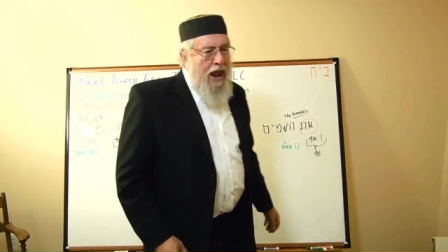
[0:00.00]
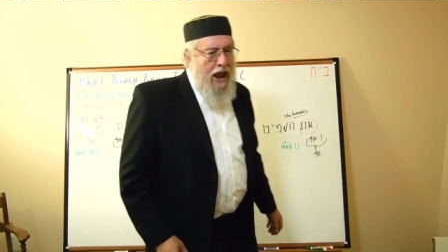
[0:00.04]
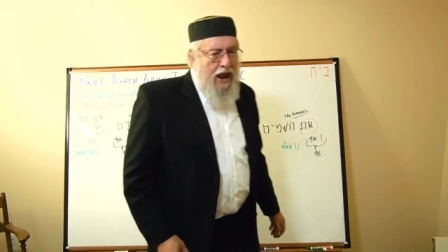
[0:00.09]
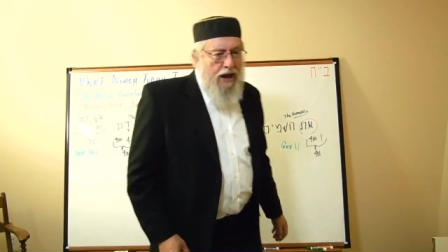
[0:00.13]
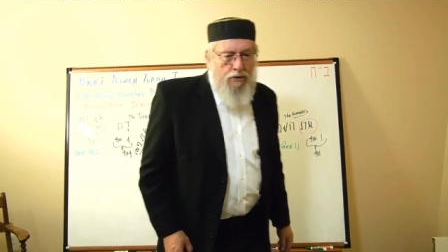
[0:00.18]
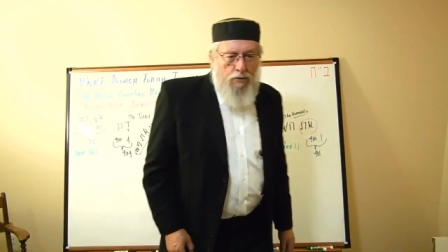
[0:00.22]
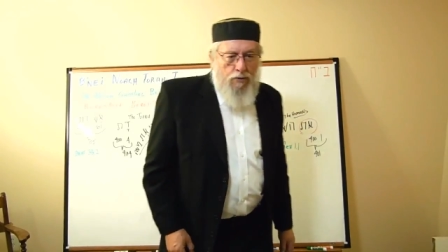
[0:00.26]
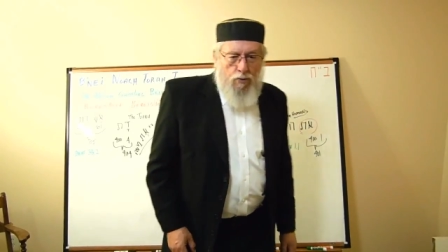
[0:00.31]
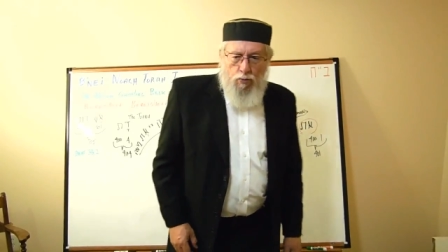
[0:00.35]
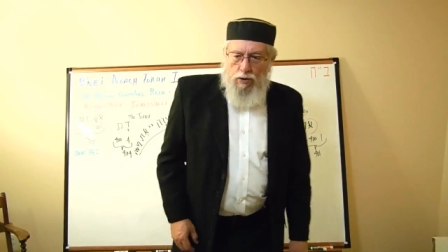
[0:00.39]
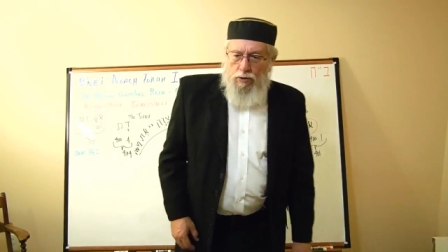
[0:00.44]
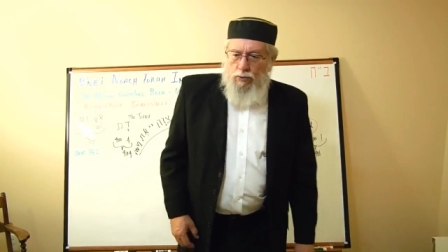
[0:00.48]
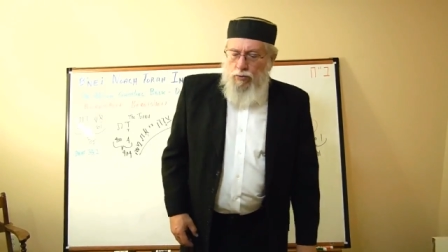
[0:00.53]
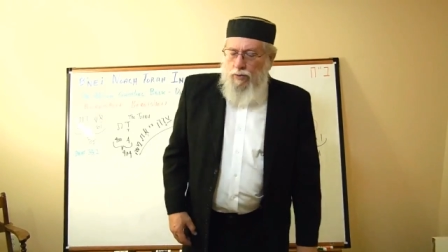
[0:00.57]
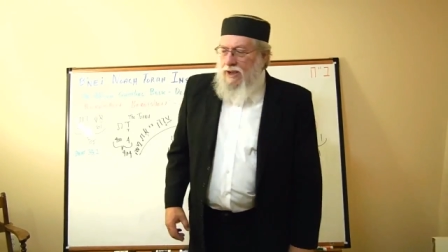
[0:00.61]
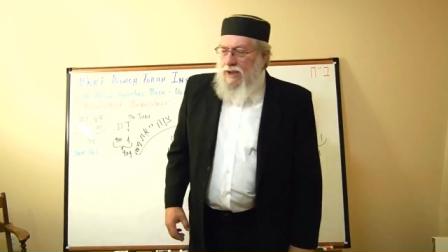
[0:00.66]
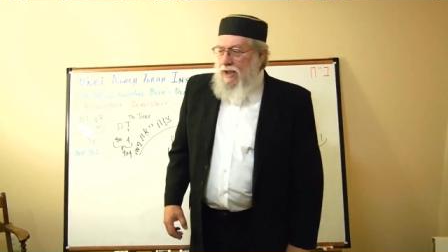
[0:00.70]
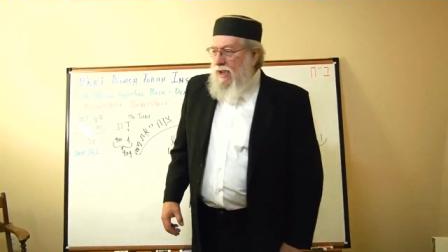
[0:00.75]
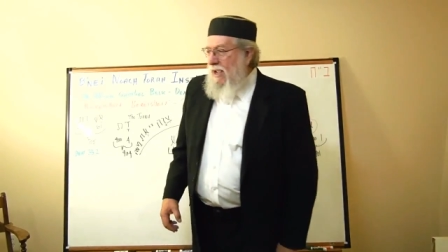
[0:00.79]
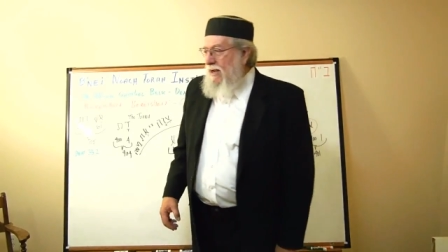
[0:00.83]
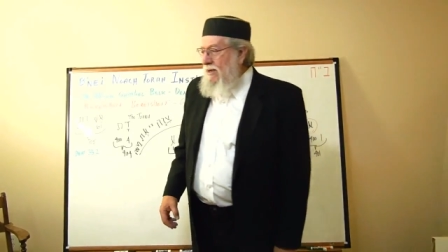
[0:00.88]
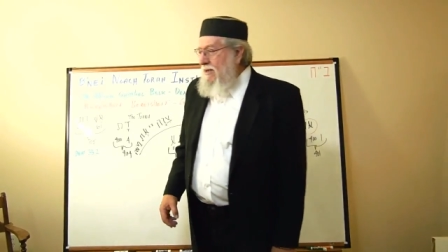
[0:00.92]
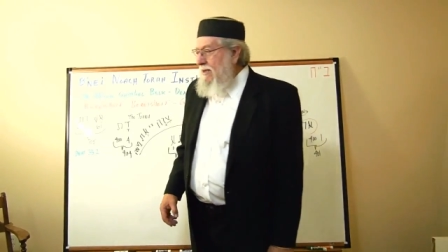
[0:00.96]
And when
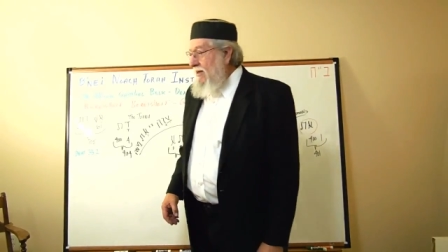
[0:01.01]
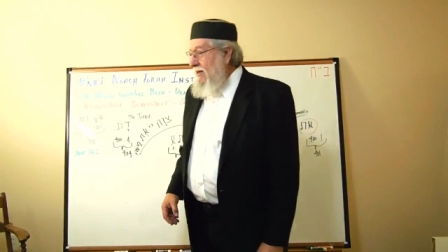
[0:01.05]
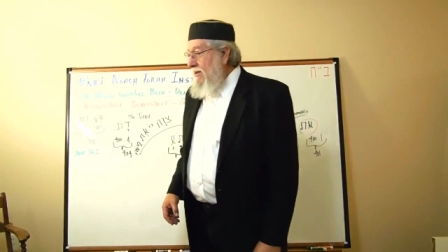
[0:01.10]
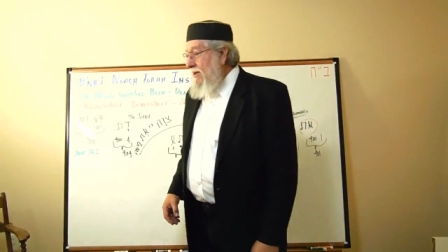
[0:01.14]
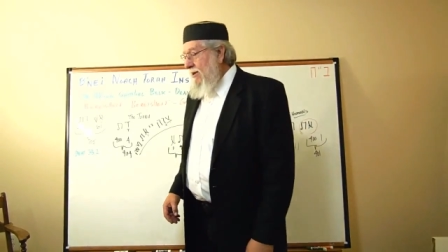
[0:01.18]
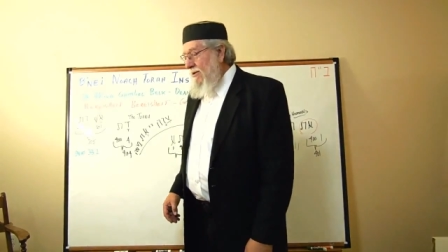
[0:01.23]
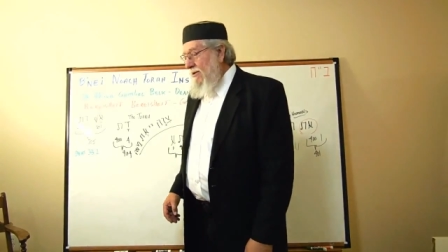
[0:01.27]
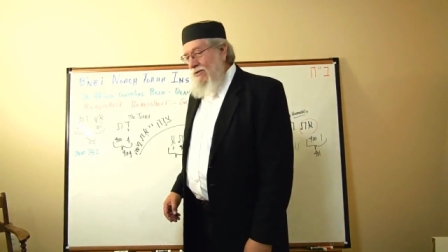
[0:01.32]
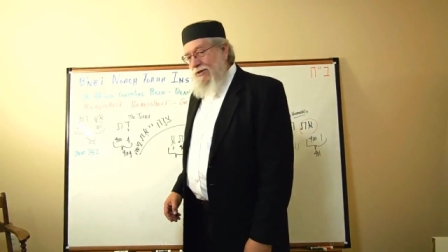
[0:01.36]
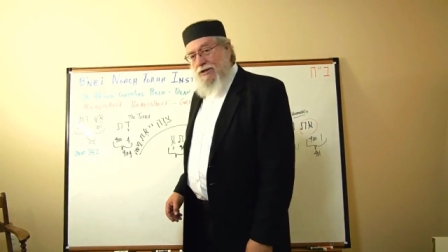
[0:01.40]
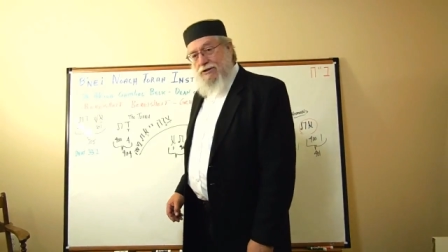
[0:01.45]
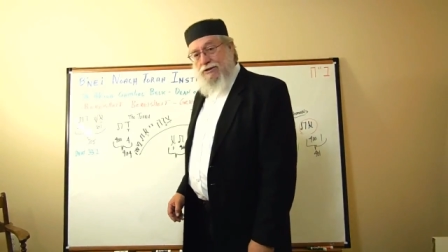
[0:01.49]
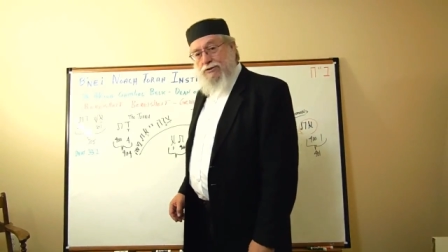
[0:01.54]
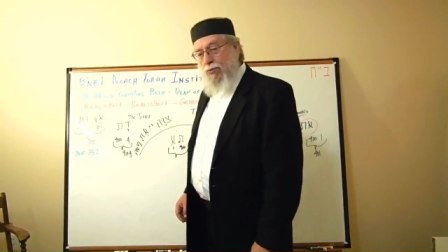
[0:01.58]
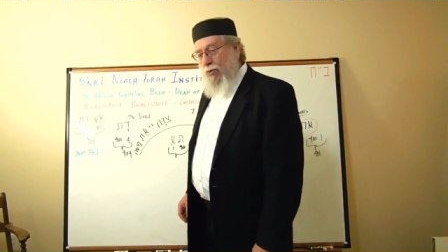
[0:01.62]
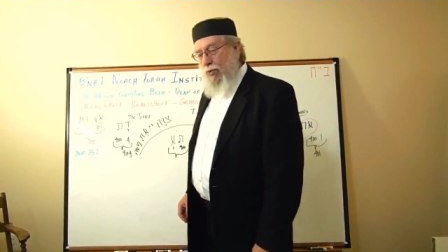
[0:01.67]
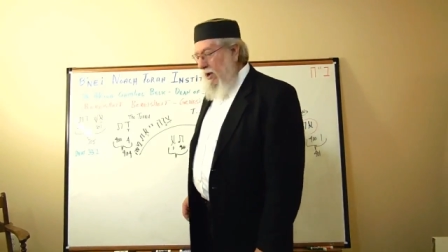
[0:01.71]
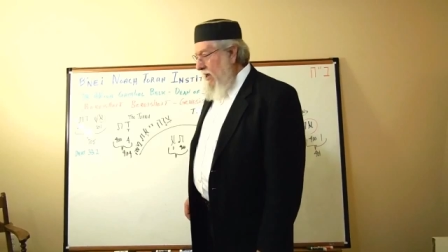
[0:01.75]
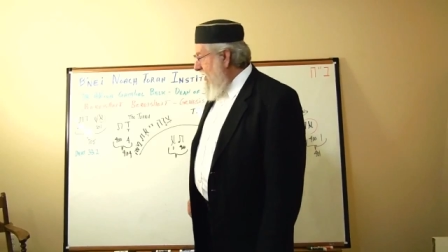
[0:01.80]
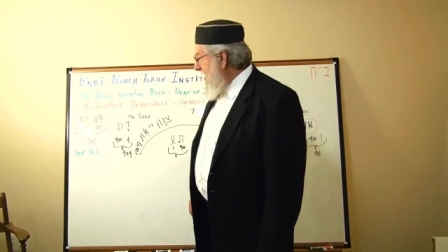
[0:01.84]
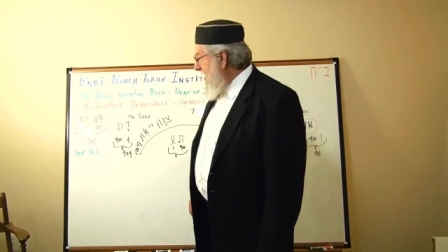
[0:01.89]
we ended this